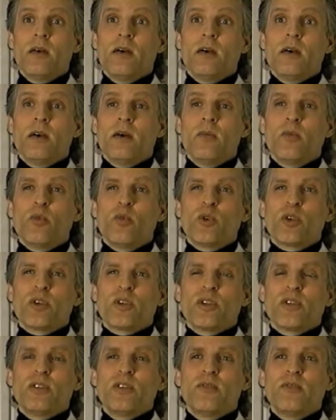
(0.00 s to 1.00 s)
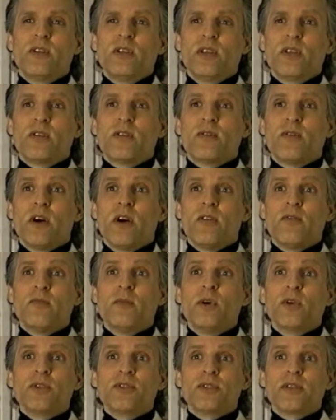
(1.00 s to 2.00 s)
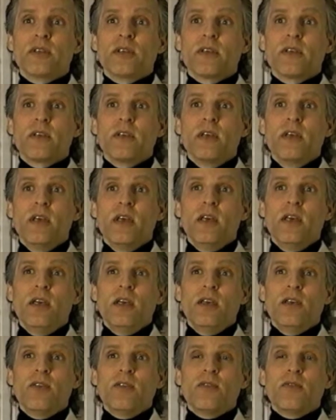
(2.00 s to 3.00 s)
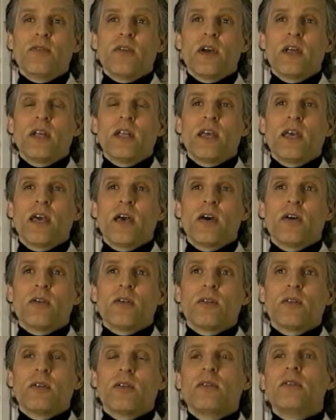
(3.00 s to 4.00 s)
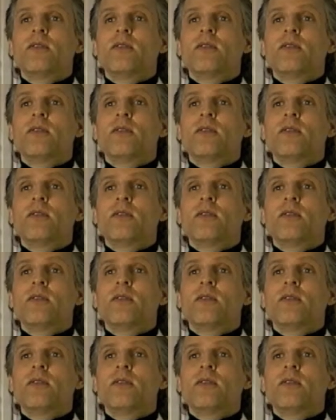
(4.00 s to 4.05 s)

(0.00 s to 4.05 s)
What it involve mostly is finding out